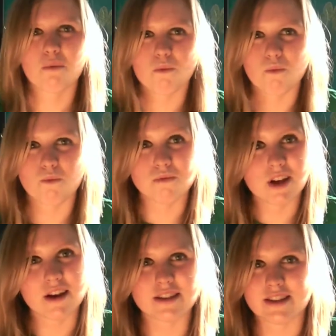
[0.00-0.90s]
It
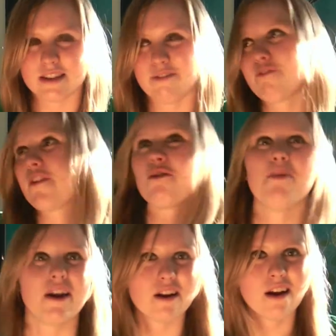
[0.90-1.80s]
does feel
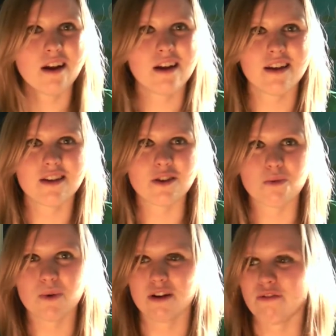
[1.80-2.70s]
better. You
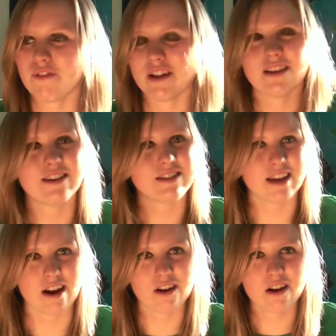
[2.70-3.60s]
will feel less
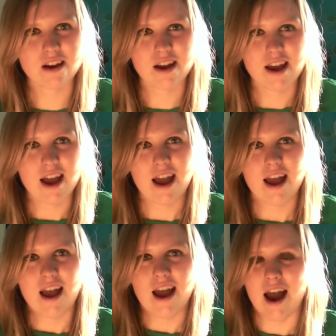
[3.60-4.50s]
scared
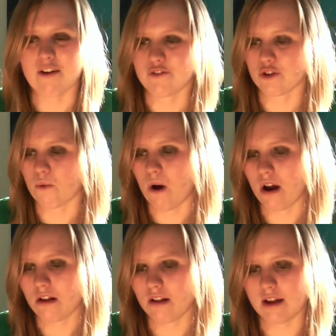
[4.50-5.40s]
after a
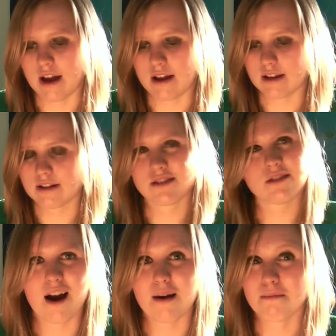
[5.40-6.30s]
while, and
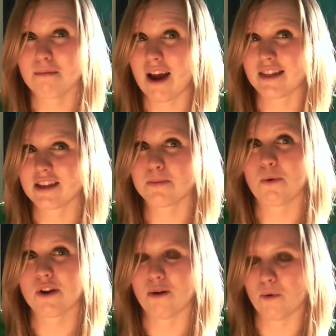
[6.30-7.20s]
I'm at this
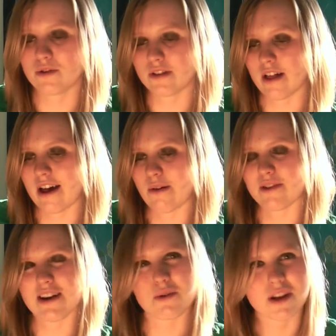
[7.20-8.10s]
point almost glad I
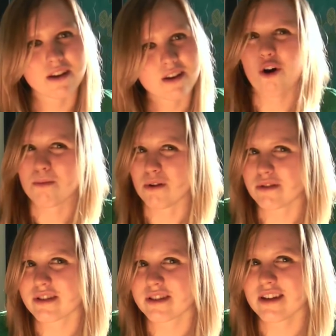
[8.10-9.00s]
was outed.
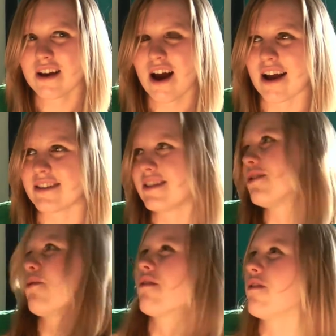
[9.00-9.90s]
Almost. I
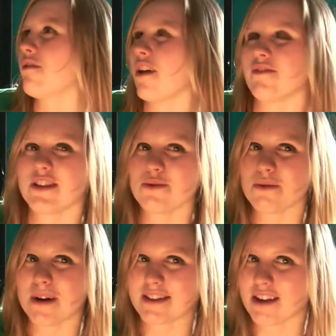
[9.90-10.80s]
still would have loved to do
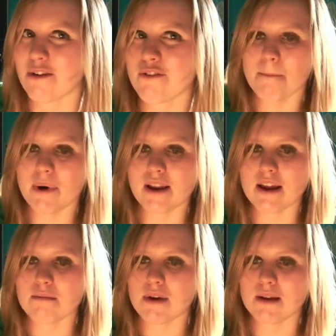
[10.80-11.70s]
it myself, but
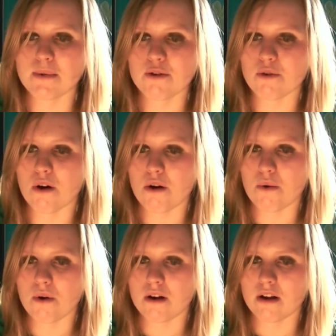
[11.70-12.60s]
it made me
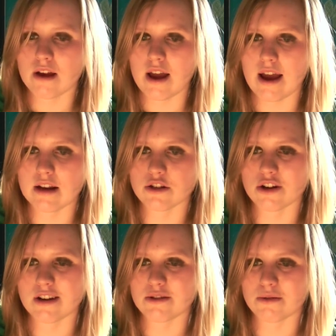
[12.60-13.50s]
grow and
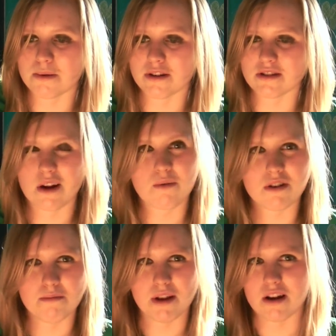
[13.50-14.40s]
turn into a person I
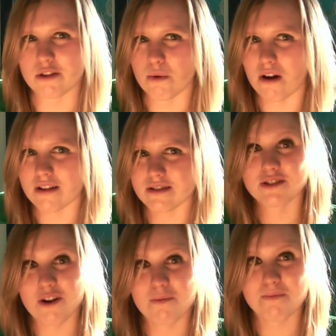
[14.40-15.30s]
wouldn't have been otherwise.
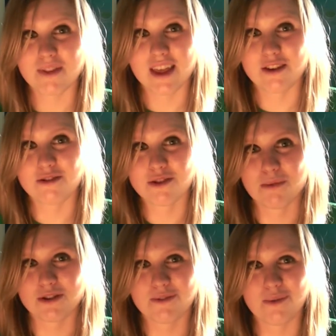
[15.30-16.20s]
So, thank you so
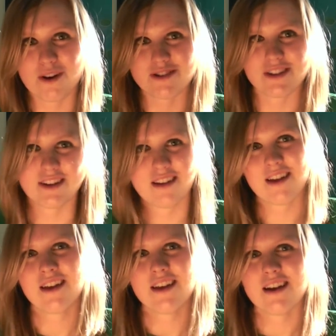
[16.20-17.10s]
much for watching.
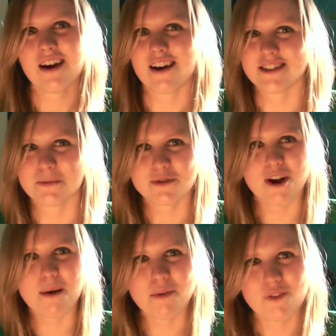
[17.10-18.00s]

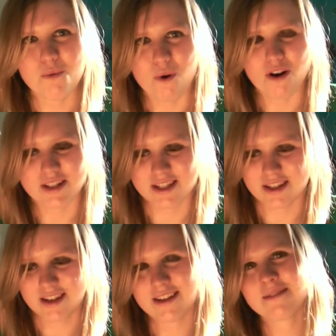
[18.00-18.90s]
Subscribe if you want.
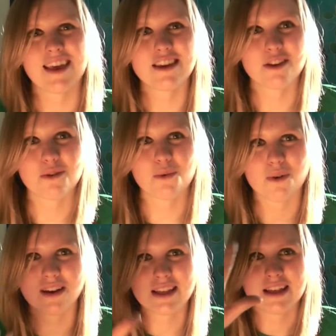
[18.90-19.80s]
Thank you.